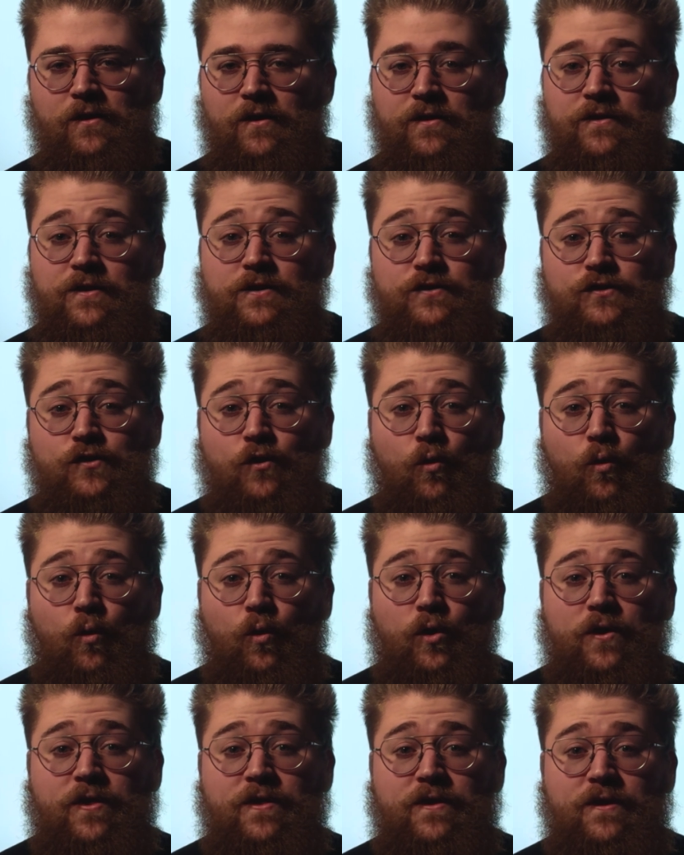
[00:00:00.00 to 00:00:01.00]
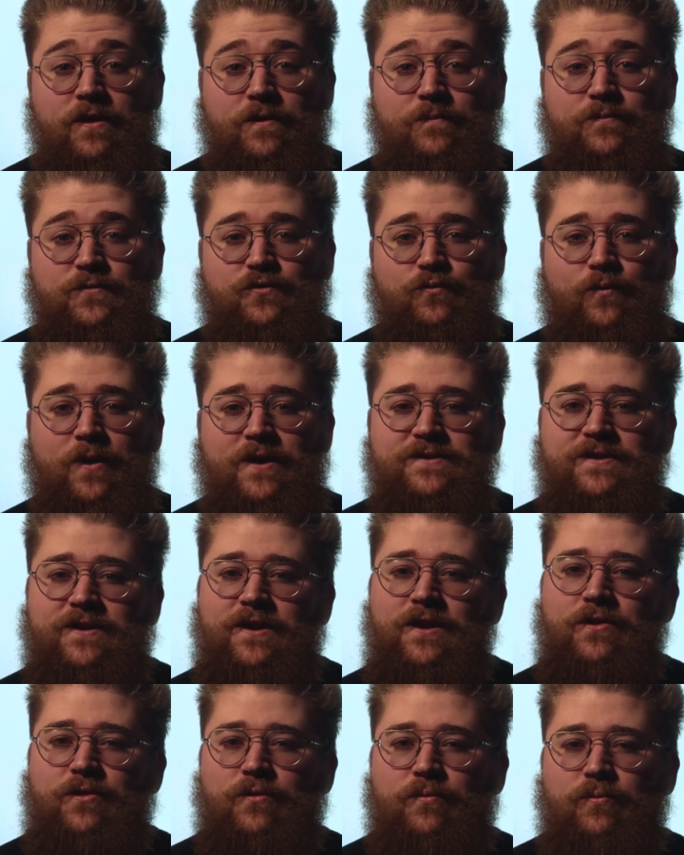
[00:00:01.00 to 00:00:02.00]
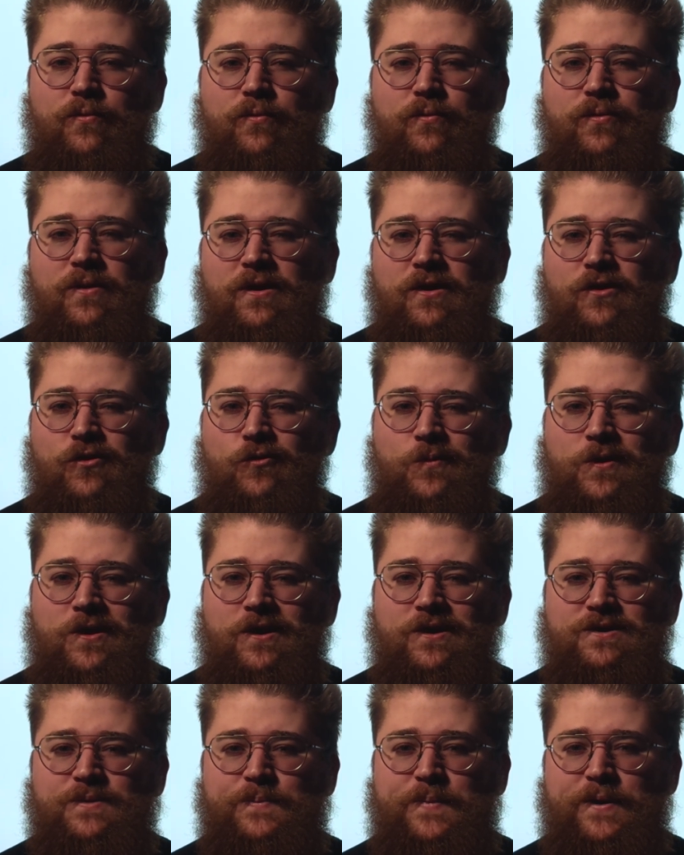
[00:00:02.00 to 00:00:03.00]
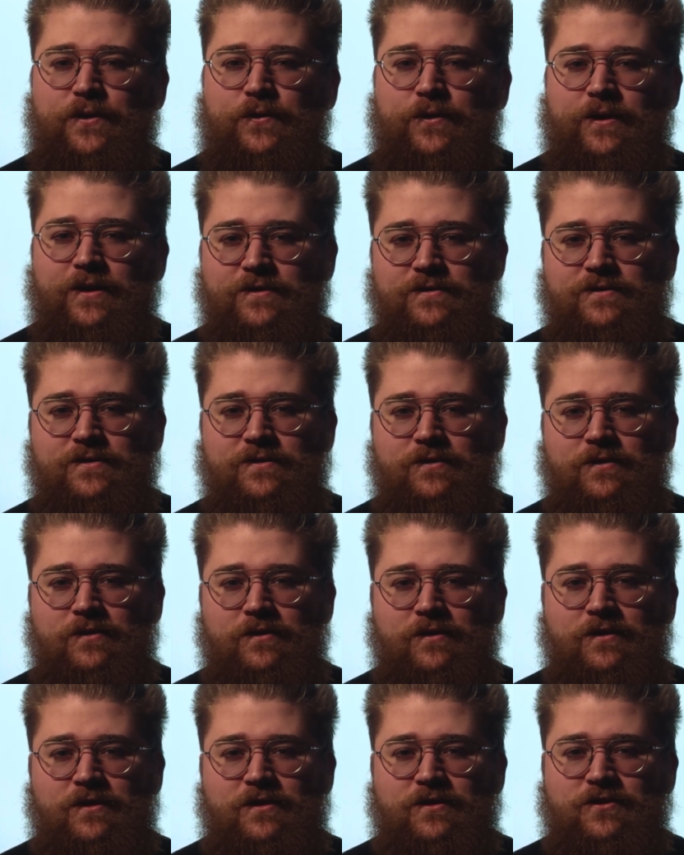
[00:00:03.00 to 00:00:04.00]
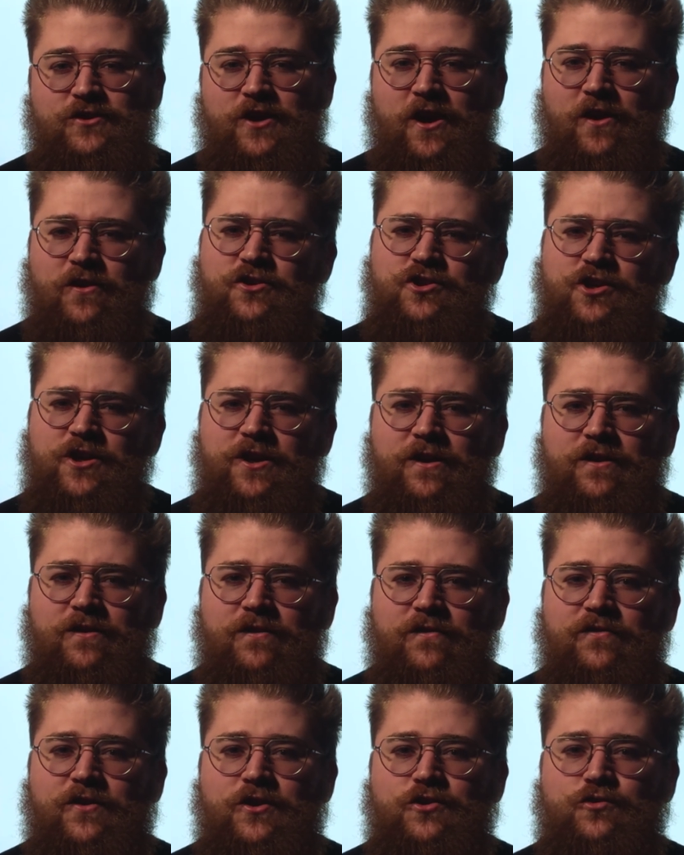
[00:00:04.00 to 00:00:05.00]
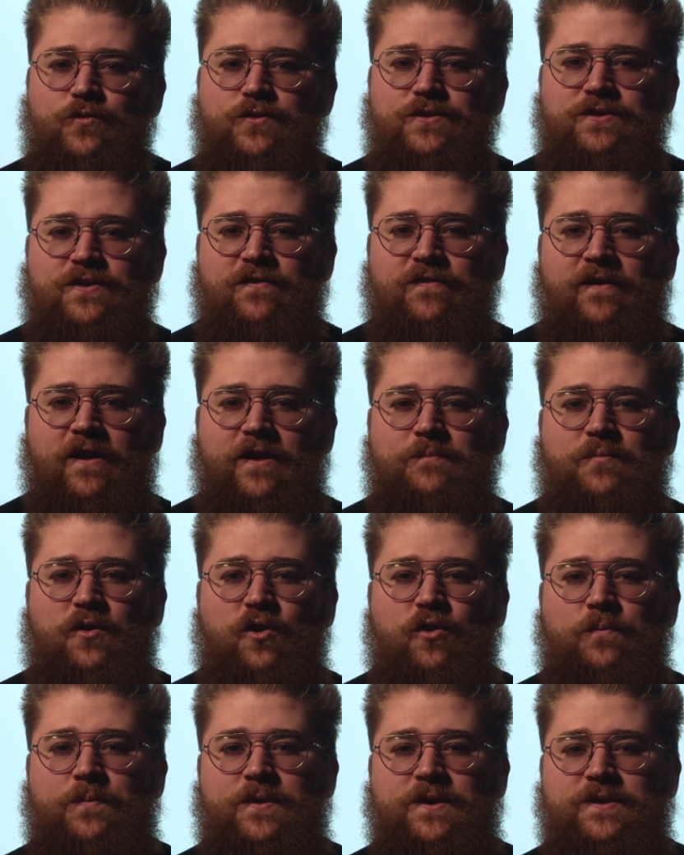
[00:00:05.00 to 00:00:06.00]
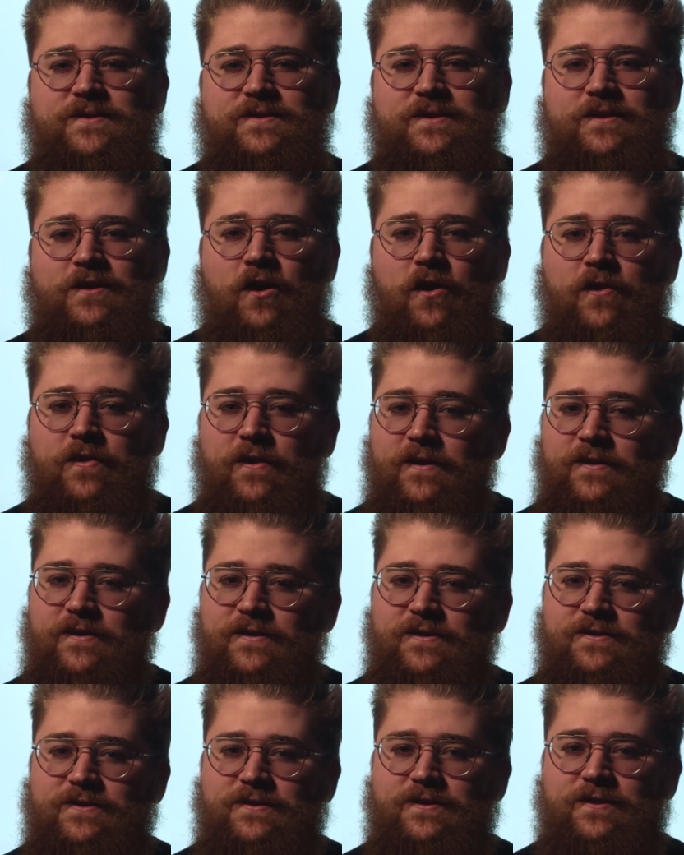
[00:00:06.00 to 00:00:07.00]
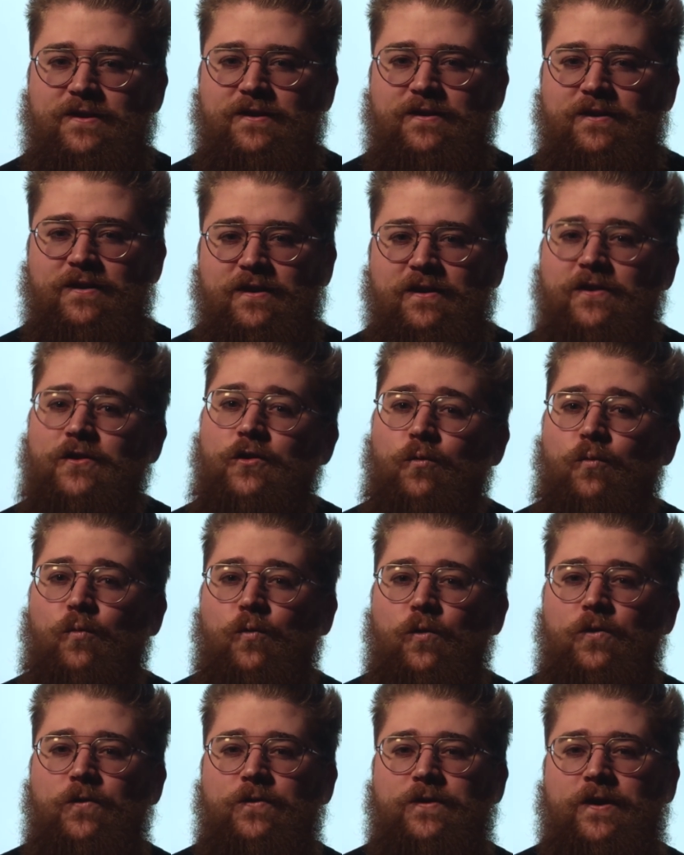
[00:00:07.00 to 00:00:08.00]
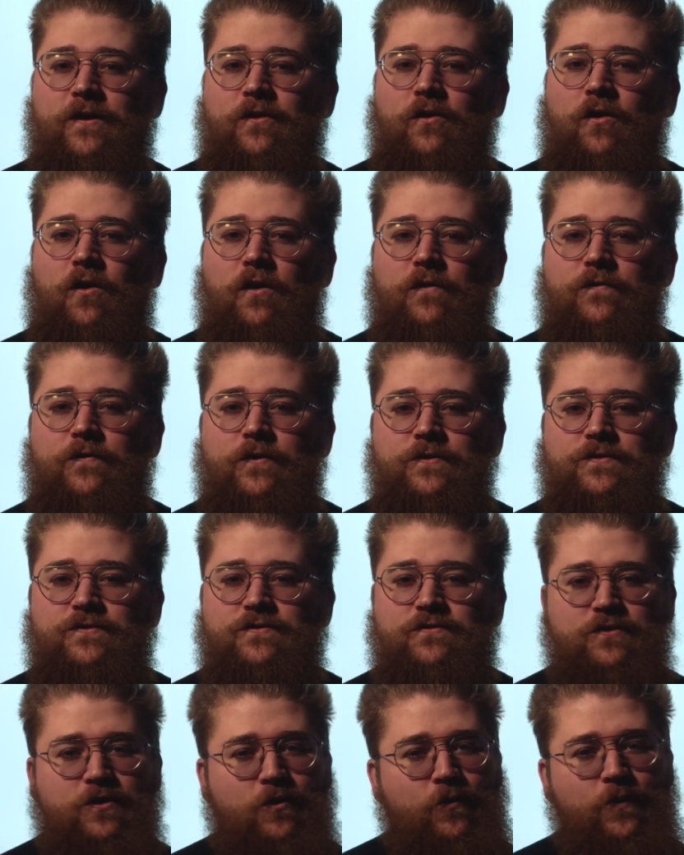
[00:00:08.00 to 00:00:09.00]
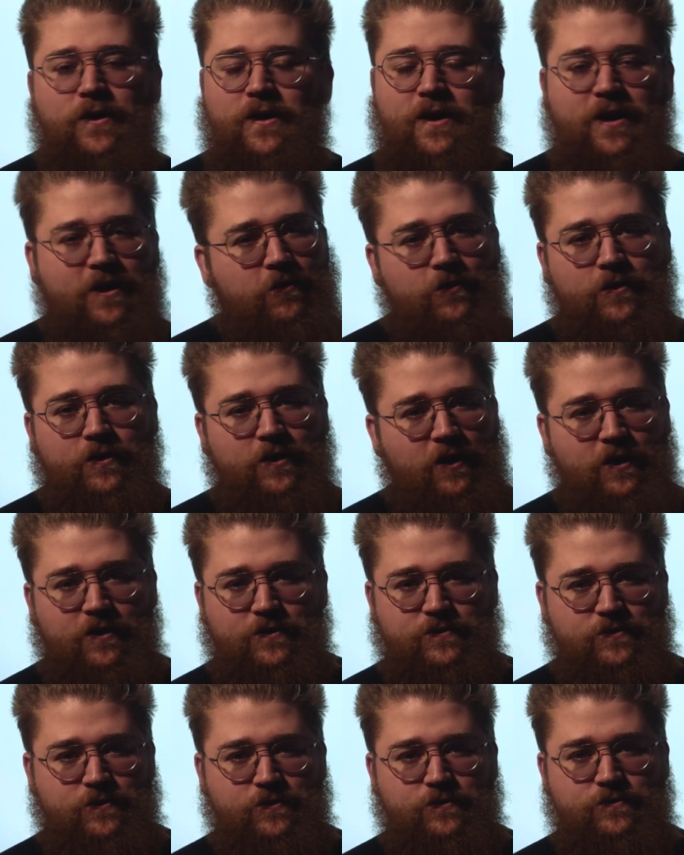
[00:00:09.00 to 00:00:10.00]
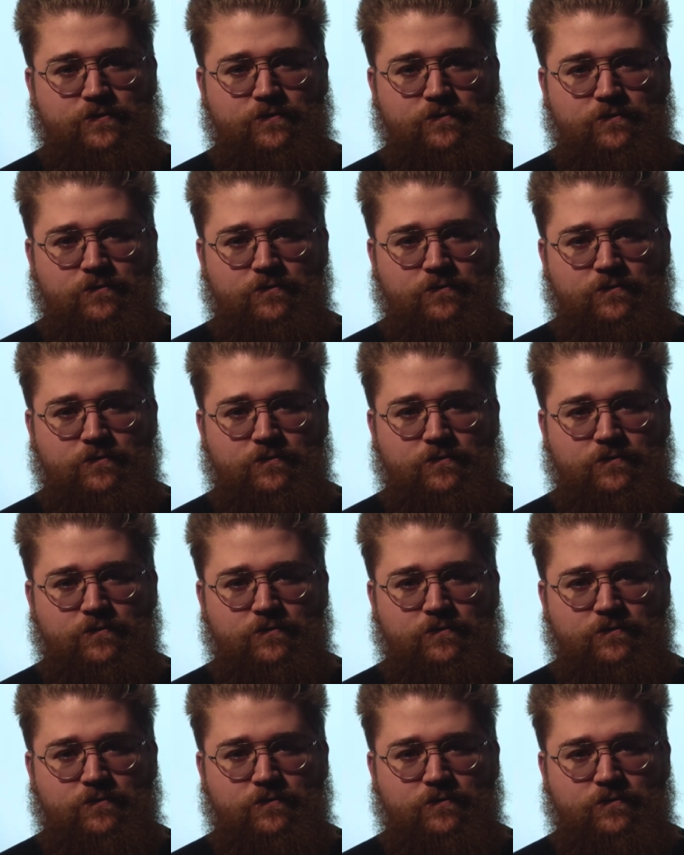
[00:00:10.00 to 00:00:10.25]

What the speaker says: These core themes resonate through the human experience, challenging individuals to find purpose and authenticity in a world that offers no inherent answers.